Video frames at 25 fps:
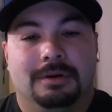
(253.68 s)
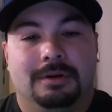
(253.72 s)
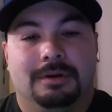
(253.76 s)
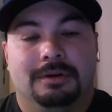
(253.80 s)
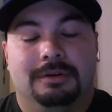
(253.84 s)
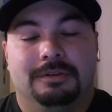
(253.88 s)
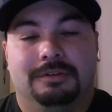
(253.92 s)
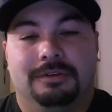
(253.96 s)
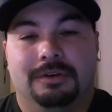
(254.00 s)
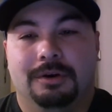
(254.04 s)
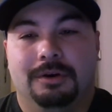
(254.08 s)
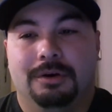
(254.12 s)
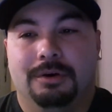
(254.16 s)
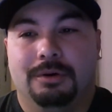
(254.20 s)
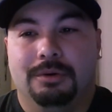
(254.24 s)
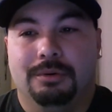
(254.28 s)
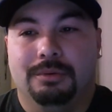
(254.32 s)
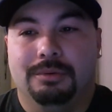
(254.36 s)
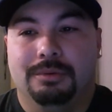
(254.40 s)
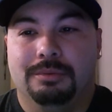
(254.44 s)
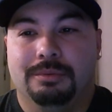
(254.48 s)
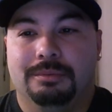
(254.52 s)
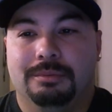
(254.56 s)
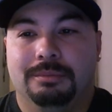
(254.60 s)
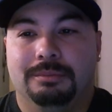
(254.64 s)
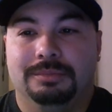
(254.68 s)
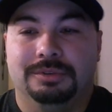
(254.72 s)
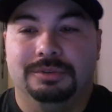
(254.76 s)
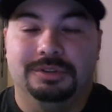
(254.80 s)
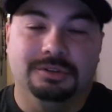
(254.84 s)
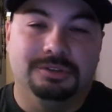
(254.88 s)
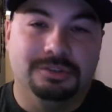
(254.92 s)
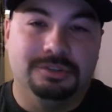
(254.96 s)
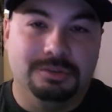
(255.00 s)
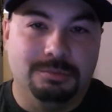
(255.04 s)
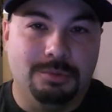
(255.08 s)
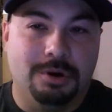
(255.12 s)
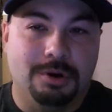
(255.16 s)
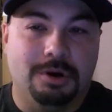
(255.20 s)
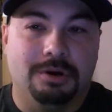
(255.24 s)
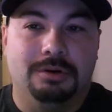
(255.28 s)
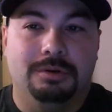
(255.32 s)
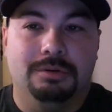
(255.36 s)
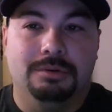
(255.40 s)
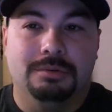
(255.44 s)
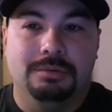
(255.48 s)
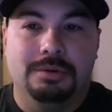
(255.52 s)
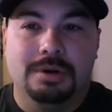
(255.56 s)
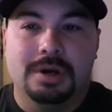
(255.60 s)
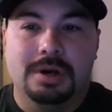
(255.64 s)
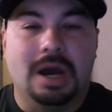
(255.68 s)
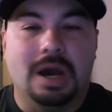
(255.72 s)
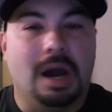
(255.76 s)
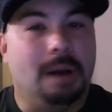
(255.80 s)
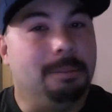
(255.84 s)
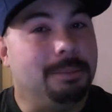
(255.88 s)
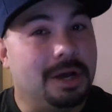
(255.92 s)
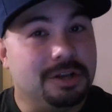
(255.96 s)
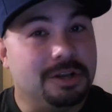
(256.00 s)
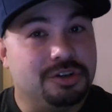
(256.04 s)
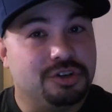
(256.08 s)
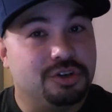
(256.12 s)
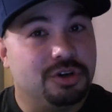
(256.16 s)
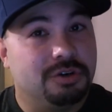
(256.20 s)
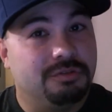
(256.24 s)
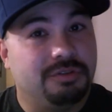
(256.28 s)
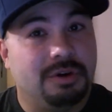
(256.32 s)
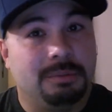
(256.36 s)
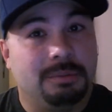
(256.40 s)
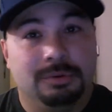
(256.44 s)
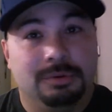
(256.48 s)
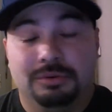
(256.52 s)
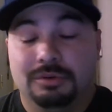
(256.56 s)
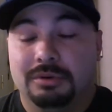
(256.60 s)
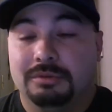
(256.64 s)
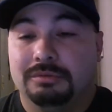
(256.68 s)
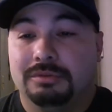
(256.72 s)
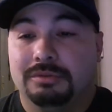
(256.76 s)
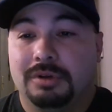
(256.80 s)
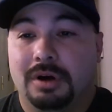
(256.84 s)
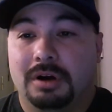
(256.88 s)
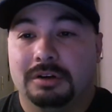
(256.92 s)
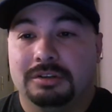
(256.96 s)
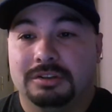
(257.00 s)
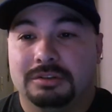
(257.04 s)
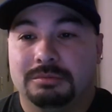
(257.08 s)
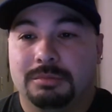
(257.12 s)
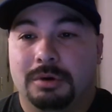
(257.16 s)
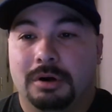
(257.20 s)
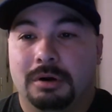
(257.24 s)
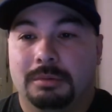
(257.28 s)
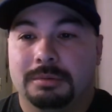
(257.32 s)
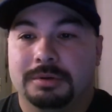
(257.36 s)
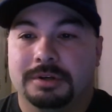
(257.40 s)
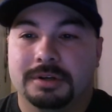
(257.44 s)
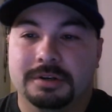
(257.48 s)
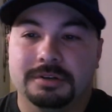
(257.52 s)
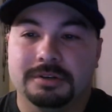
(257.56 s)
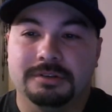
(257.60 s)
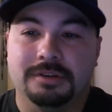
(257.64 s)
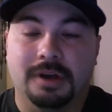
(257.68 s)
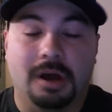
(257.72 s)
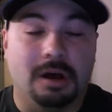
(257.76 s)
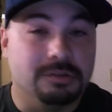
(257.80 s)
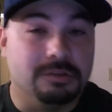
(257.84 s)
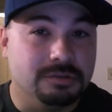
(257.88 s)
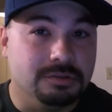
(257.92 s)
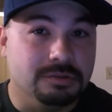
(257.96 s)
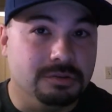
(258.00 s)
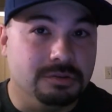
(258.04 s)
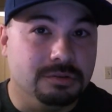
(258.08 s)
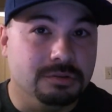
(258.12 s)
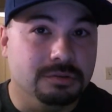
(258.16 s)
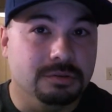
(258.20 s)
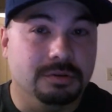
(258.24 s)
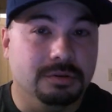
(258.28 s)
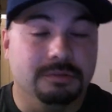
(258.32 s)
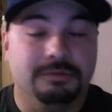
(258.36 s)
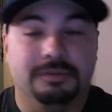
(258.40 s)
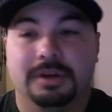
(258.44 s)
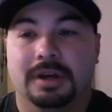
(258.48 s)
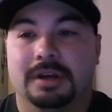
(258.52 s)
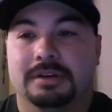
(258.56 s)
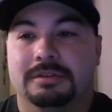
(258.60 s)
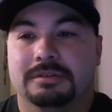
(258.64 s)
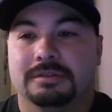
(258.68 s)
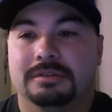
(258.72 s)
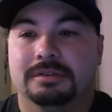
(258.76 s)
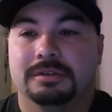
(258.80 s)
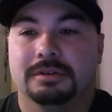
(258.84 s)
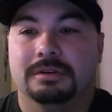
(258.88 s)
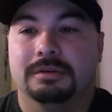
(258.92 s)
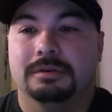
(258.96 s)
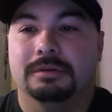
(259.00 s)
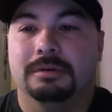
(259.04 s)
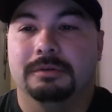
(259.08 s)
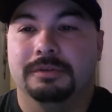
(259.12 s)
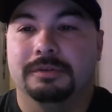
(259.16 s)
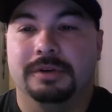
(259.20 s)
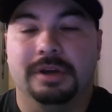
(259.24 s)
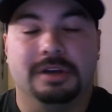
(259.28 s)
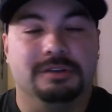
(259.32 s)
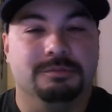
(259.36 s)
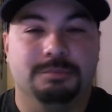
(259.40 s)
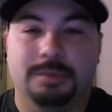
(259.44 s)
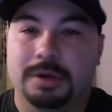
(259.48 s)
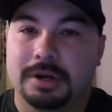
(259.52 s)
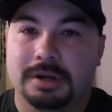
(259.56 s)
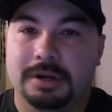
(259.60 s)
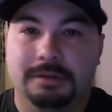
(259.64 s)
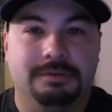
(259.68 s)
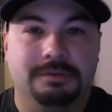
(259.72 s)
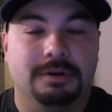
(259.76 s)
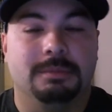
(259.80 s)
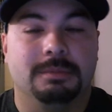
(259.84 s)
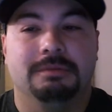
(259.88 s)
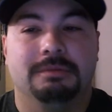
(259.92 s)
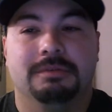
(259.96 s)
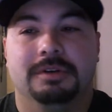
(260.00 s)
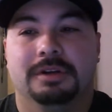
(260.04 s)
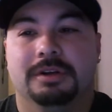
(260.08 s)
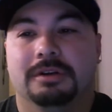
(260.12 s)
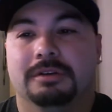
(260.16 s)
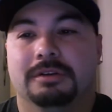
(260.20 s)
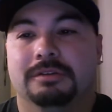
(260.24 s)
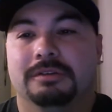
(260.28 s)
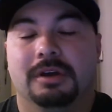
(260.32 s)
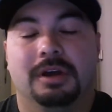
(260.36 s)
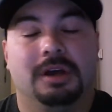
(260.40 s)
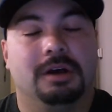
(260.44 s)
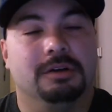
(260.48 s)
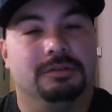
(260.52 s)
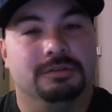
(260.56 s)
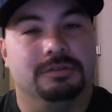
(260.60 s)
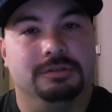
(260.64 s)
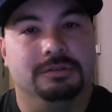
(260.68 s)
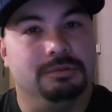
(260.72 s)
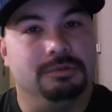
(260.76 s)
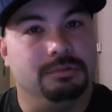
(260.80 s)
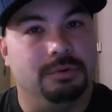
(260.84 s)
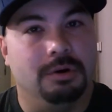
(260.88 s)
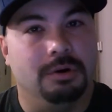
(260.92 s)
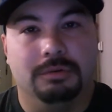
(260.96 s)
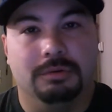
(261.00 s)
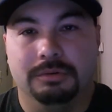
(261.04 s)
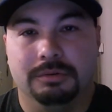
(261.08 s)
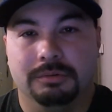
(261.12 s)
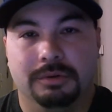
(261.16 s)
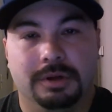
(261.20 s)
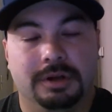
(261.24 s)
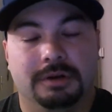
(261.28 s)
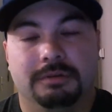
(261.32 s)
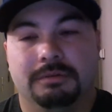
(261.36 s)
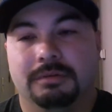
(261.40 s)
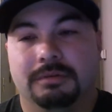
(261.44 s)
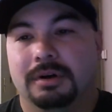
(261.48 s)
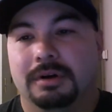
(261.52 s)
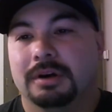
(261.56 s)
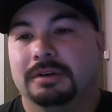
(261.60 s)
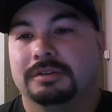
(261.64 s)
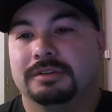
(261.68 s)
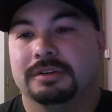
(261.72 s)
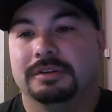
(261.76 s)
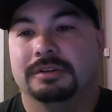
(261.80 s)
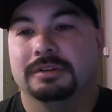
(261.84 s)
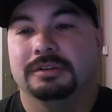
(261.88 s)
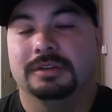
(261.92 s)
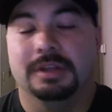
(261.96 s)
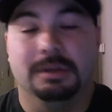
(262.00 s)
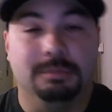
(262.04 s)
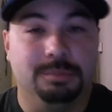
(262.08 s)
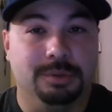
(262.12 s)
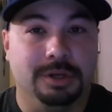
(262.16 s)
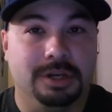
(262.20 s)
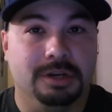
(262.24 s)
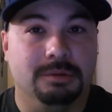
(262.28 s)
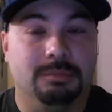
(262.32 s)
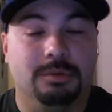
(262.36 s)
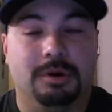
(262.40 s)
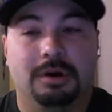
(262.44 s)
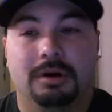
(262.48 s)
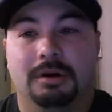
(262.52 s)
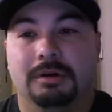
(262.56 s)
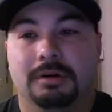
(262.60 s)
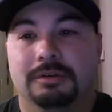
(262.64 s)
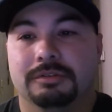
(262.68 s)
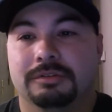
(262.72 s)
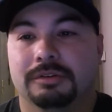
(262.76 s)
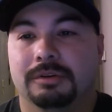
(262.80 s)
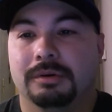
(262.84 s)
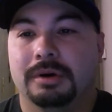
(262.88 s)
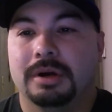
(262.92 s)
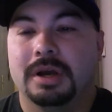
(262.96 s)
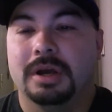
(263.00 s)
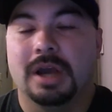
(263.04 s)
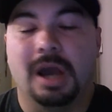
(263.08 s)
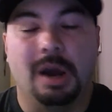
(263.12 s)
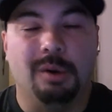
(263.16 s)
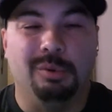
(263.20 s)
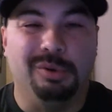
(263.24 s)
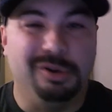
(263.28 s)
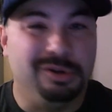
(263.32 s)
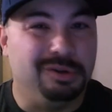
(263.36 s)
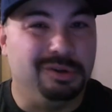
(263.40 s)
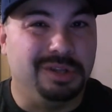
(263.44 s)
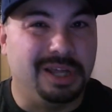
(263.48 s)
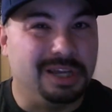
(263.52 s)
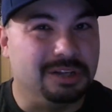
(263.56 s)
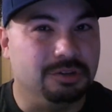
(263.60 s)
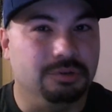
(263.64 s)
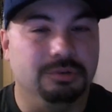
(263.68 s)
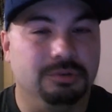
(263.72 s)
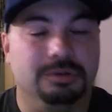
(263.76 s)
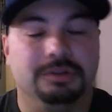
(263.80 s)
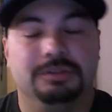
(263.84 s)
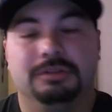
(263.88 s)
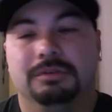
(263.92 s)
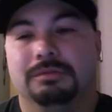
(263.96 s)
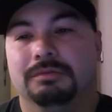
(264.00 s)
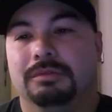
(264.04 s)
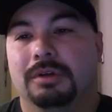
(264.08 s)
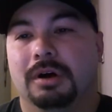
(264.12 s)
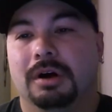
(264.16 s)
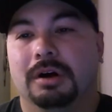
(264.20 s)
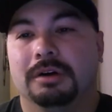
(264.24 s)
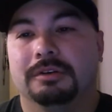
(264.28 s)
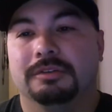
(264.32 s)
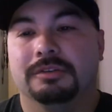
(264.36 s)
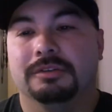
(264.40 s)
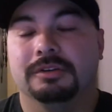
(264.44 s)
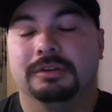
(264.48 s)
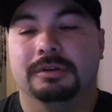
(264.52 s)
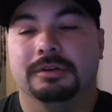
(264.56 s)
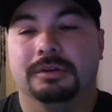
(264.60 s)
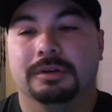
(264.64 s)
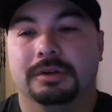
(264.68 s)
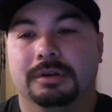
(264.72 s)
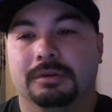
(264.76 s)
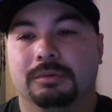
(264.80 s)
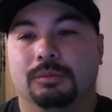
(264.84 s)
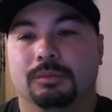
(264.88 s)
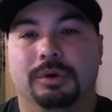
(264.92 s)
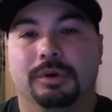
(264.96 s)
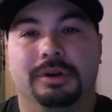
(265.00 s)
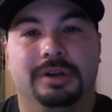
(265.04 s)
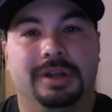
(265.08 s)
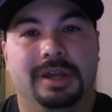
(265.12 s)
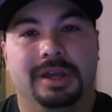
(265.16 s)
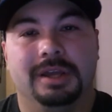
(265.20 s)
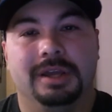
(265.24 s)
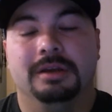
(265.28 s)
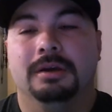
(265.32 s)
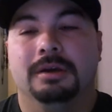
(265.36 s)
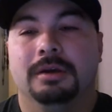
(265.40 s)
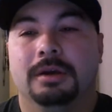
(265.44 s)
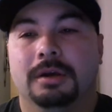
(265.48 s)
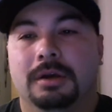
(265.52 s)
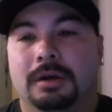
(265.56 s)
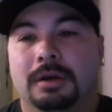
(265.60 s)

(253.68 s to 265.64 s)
So till tomorrow. I'm not sure if I'm gonna do a vlog tomorrow because I also do if you guys you know if you guys barely find my videos I also do open rated vlogs and they play tomorrow so I really don't like doing two vlogs in, in one day